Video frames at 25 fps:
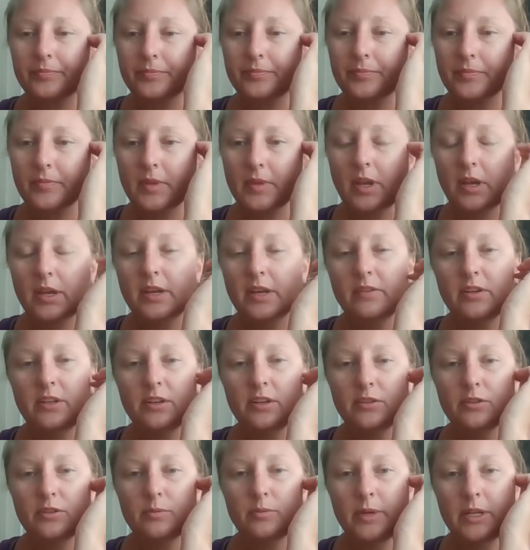I'll give
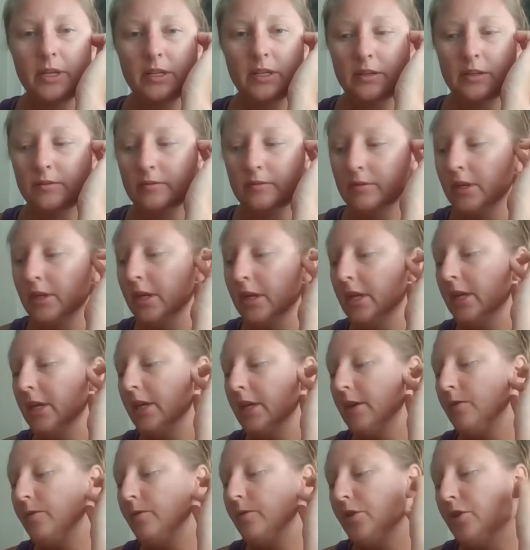another minute.
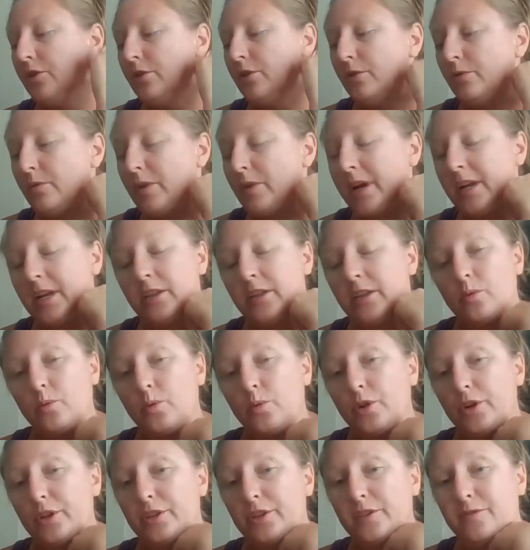If you're writing the
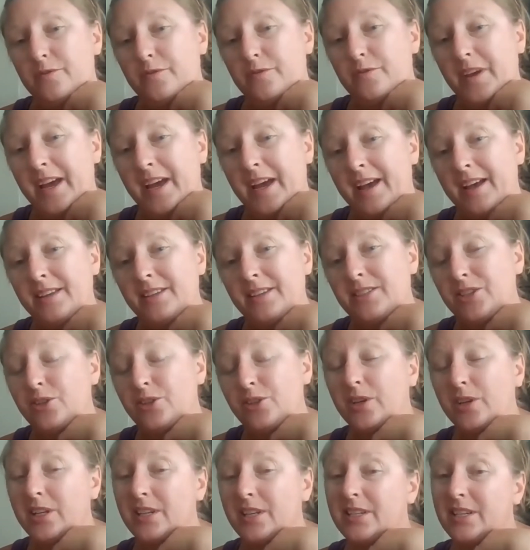words fast, you
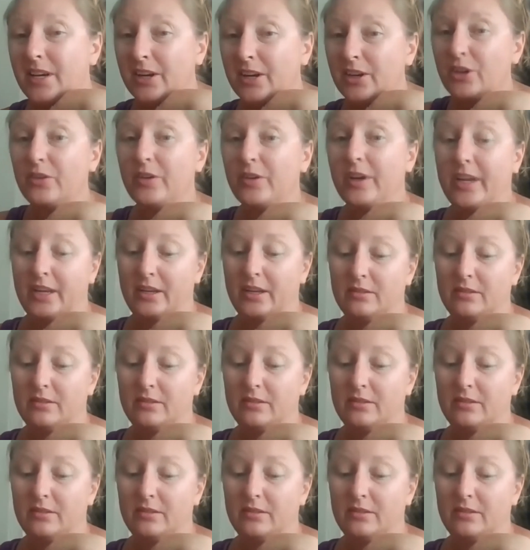can decorate.